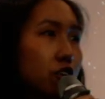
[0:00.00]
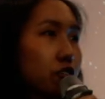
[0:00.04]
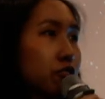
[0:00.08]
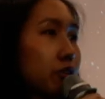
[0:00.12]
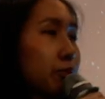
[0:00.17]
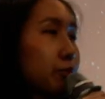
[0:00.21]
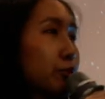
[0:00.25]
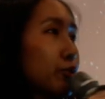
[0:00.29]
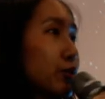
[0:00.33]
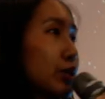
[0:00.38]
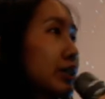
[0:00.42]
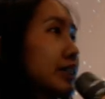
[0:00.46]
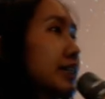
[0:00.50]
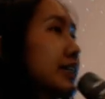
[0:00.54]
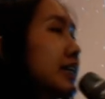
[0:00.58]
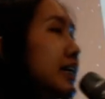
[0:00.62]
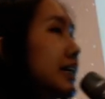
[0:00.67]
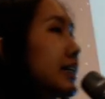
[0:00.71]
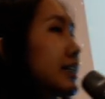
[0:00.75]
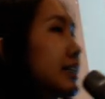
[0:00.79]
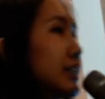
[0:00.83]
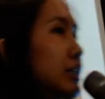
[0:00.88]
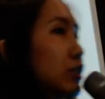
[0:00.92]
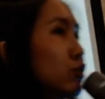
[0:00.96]
From
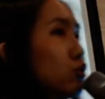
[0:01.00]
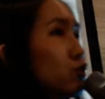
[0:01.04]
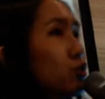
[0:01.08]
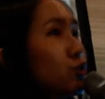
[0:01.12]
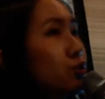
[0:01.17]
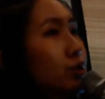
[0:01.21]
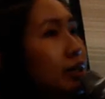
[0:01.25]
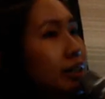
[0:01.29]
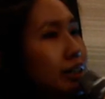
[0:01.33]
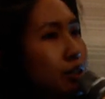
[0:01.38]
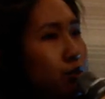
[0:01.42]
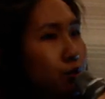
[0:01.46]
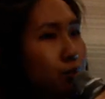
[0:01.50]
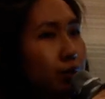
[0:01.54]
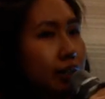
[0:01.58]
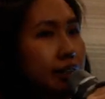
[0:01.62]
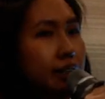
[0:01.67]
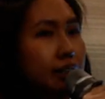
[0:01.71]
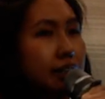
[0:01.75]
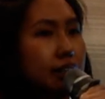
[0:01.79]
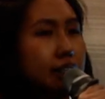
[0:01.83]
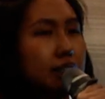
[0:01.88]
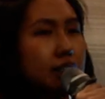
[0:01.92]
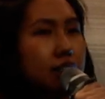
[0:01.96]
2018 to
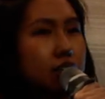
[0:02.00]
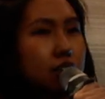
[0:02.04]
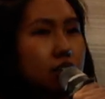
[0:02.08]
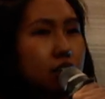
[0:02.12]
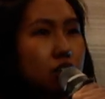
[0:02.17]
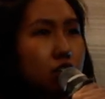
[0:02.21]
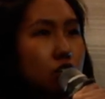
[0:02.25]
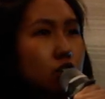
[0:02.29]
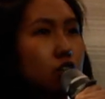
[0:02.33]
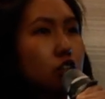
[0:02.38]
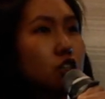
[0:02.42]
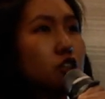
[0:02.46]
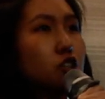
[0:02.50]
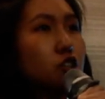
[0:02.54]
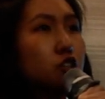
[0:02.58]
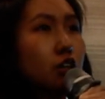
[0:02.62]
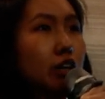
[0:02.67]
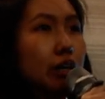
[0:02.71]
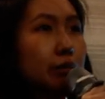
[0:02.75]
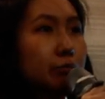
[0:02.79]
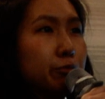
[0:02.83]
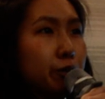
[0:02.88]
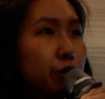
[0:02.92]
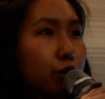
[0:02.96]
2020,
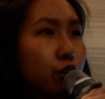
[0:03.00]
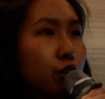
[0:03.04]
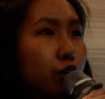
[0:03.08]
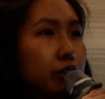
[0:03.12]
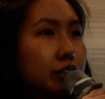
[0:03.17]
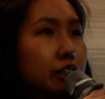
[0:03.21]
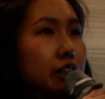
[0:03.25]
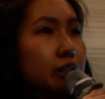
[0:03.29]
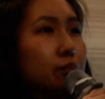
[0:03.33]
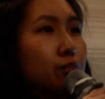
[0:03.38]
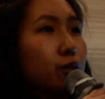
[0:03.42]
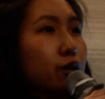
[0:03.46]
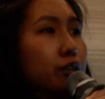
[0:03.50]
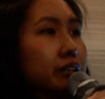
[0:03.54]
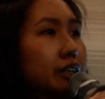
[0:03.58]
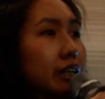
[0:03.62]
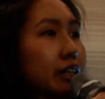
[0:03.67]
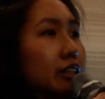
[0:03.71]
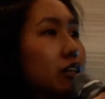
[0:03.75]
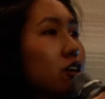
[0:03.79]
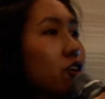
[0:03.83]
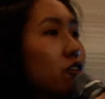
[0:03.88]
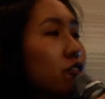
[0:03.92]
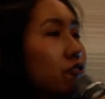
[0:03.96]
SORM recorded more
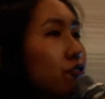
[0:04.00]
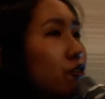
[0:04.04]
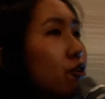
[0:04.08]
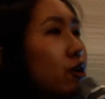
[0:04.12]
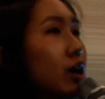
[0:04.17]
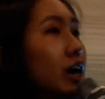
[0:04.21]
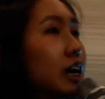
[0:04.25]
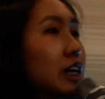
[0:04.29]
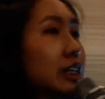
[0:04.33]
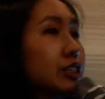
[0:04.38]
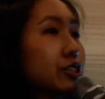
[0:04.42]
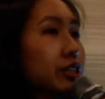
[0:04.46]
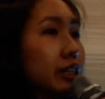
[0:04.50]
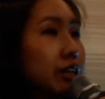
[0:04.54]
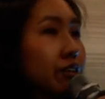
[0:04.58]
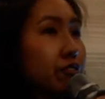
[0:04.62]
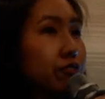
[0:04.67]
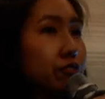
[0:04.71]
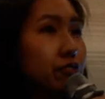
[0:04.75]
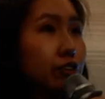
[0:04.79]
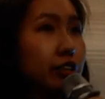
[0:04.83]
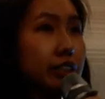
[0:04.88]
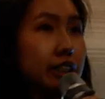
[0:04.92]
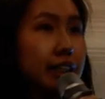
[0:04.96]
than
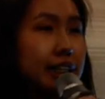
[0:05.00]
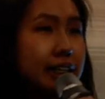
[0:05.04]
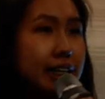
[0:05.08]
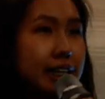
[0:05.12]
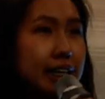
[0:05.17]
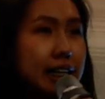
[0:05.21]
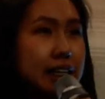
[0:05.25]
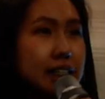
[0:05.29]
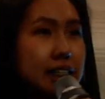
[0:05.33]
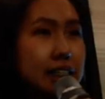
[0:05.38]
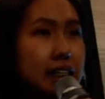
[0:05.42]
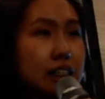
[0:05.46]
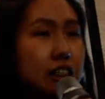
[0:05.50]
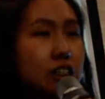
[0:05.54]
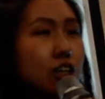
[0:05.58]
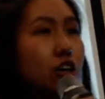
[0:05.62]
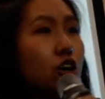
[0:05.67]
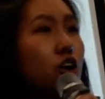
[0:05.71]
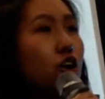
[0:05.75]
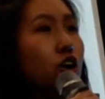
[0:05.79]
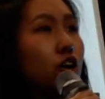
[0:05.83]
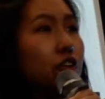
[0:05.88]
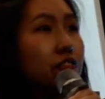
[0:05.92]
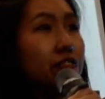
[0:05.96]
440 cases
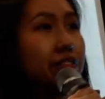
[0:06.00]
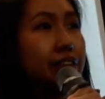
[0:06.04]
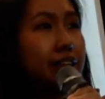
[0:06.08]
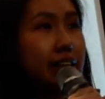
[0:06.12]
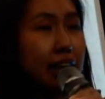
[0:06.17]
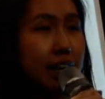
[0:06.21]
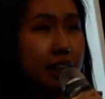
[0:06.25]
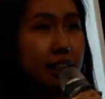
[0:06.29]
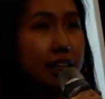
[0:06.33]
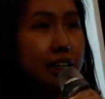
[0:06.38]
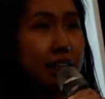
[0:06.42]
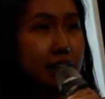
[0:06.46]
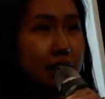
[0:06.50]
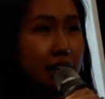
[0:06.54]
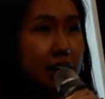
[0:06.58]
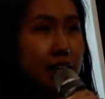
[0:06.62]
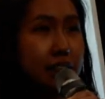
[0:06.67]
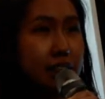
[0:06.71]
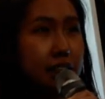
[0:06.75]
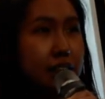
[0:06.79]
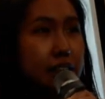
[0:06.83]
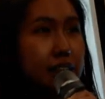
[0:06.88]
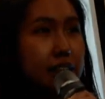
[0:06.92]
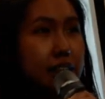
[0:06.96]
of death in
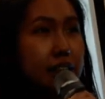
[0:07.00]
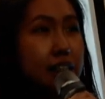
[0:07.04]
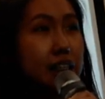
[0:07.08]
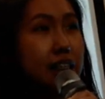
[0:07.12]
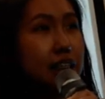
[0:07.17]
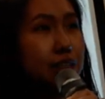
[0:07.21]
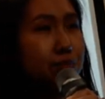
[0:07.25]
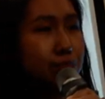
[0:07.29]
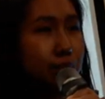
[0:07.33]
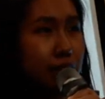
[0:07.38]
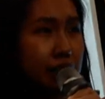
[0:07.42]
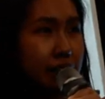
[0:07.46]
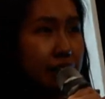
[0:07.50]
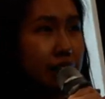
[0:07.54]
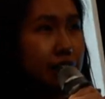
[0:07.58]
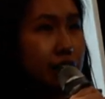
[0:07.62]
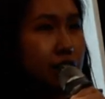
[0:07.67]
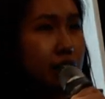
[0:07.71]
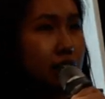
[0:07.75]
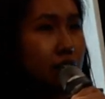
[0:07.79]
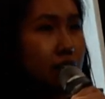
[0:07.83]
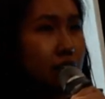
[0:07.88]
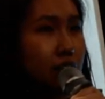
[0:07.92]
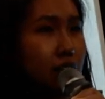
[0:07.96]
custody in
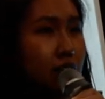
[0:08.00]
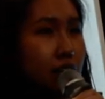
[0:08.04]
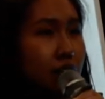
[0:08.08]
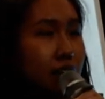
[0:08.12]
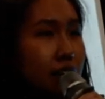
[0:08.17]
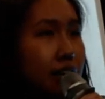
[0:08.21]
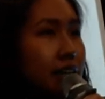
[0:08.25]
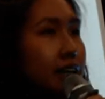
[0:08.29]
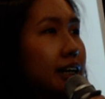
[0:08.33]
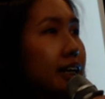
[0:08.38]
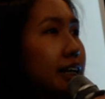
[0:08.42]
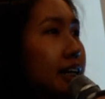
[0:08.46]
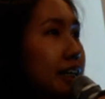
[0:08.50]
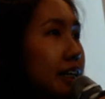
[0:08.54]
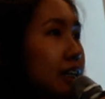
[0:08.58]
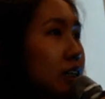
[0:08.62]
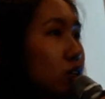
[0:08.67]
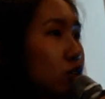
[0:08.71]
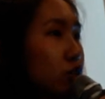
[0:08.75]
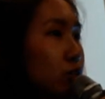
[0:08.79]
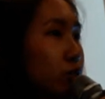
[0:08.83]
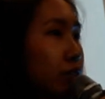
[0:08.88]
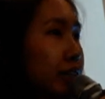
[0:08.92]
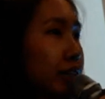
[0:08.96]
Malaysia,
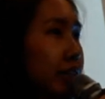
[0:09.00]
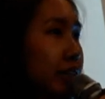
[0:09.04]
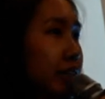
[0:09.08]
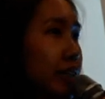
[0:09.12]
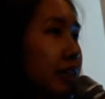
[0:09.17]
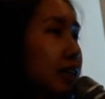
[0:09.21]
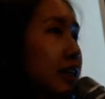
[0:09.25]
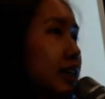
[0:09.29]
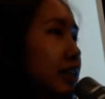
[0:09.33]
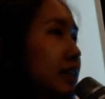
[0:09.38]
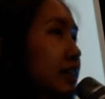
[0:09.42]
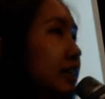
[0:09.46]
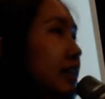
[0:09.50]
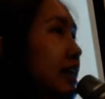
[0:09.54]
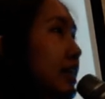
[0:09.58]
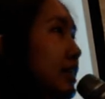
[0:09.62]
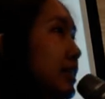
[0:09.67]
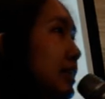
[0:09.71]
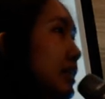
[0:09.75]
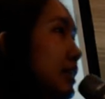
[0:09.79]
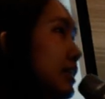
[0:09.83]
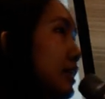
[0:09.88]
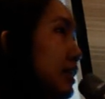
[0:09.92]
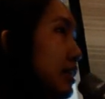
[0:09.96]
including death
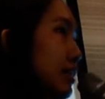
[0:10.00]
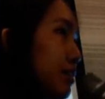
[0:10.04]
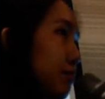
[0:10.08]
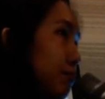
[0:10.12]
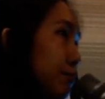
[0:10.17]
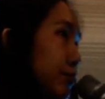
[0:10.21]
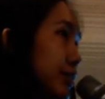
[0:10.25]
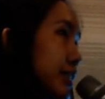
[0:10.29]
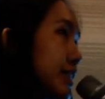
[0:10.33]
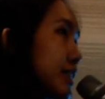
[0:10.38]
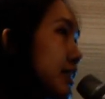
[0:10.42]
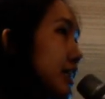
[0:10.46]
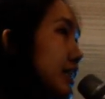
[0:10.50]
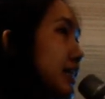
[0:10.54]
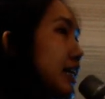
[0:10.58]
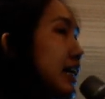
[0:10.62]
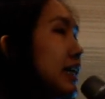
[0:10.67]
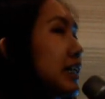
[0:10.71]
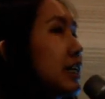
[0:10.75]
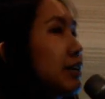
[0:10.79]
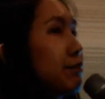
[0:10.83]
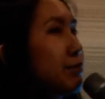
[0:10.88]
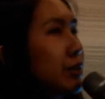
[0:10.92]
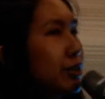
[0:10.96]
in prison
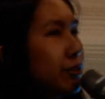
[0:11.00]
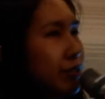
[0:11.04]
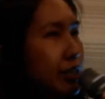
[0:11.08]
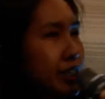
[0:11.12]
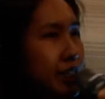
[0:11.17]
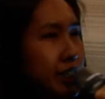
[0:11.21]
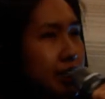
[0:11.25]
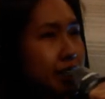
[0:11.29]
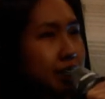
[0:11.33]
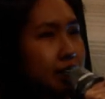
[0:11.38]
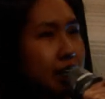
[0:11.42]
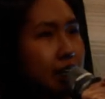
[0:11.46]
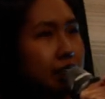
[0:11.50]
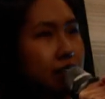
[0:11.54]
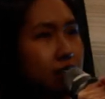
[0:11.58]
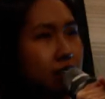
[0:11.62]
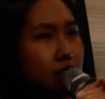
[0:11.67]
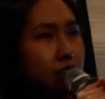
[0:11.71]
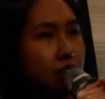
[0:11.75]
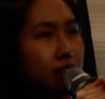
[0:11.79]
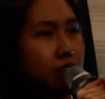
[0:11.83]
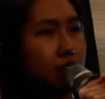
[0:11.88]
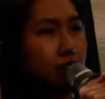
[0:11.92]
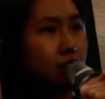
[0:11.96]
and immigration
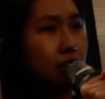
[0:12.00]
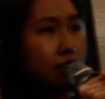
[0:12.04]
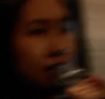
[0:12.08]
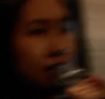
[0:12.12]
centre.